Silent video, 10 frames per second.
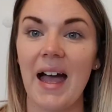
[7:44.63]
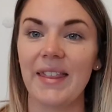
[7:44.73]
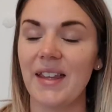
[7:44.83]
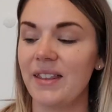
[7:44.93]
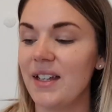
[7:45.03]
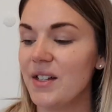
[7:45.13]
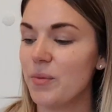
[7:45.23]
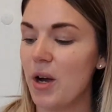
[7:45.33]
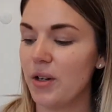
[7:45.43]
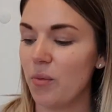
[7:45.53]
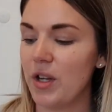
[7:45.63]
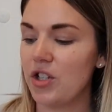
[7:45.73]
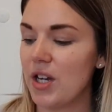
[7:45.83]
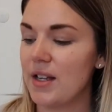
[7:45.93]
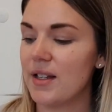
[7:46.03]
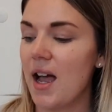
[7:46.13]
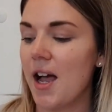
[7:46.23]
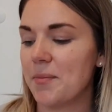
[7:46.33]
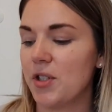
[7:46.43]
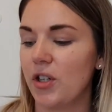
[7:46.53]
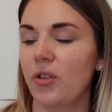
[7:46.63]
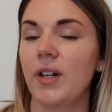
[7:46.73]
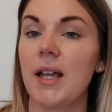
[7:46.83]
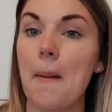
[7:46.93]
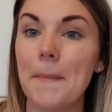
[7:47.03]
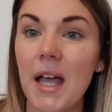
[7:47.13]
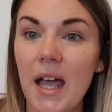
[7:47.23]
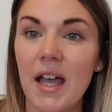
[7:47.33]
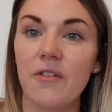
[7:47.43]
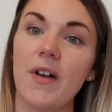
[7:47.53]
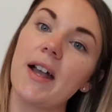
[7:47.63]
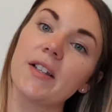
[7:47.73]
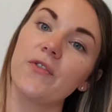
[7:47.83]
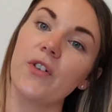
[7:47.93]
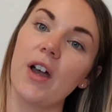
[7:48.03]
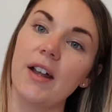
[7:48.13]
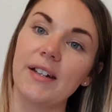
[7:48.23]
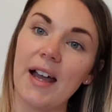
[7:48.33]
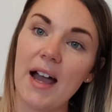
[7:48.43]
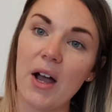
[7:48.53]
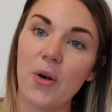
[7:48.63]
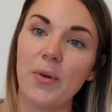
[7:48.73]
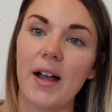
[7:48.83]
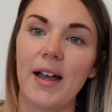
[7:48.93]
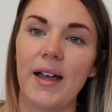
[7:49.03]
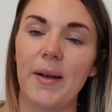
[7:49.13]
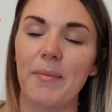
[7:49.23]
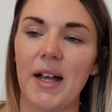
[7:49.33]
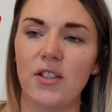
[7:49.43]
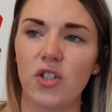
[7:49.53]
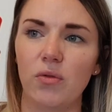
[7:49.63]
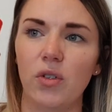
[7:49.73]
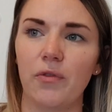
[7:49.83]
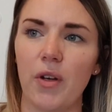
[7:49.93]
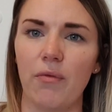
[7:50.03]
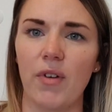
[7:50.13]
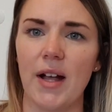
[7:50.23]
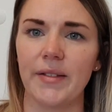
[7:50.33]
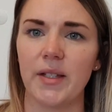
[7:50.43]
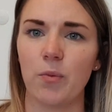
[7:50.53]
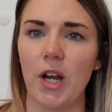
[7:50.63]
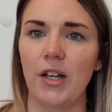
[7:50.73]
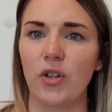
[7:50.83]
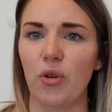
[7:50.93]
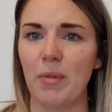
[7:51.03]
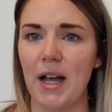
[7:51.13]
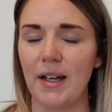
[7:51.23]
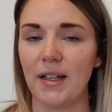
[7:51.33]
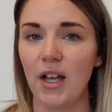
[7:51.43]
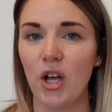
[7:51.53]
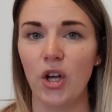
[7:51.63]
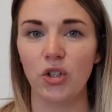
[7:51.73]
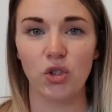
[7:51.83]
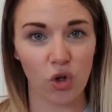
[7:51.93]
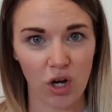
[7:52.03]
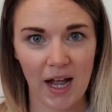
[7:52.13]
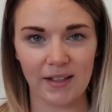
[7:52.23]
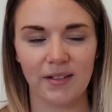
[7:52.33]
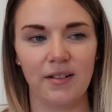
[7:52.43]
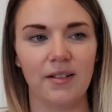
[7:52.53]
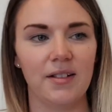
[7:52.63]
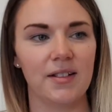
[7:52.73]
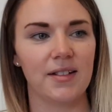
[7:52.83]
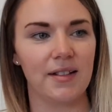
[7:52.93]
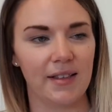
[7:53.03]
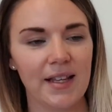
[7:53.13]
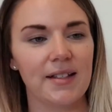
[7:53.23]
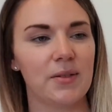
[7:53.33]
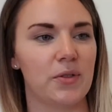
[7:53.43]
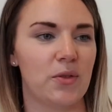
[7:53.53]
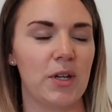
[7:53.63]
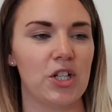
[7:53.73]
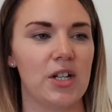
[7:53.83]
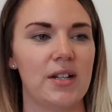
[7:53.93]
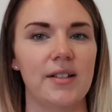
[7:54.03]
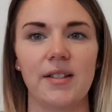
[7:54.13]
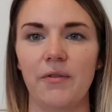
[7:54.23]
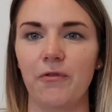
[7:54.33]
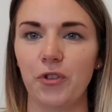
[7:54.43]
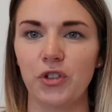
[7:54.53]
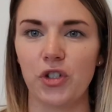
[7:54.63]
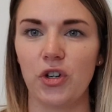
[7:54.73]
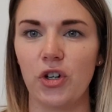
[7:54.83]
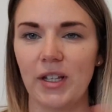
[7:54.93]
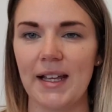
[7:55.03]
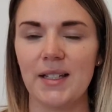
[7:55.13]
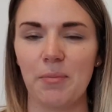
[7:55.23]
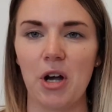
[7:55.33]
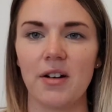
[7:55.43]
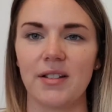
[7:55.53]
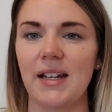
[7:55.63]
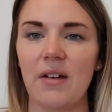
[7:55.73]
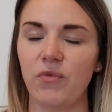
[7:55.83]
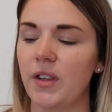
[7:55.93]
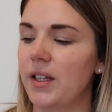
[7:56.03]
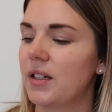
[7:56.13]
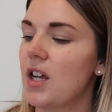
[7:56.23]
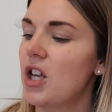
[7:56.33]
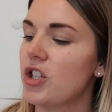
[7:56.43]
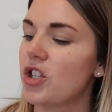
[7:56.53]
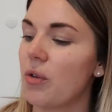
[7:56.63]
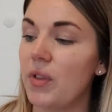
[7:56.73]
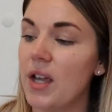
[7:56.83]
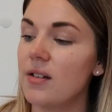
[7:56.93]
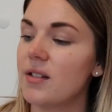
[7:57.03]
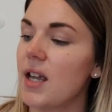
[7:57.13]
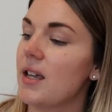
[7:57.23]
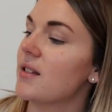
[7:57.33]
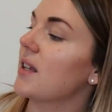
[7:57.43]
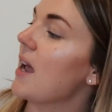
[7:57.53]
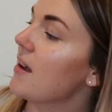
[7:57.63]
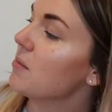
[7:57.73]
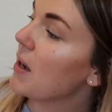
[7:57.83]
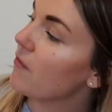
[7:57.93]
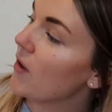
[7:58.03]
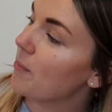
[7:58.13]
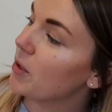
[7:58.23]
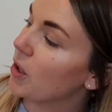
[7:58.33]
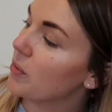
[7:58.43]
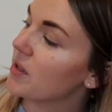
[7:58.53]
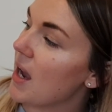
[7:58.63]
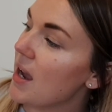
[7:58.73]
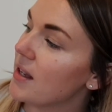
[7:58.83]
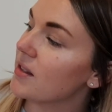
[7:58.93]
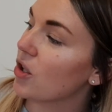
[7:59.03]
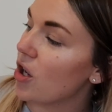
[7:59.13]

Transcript: And then this one, which is absolutely perfect for now. I do love going around spraying all my door handles and light switches and front door letterbox and everything. So this is again by Fabuloso. It's a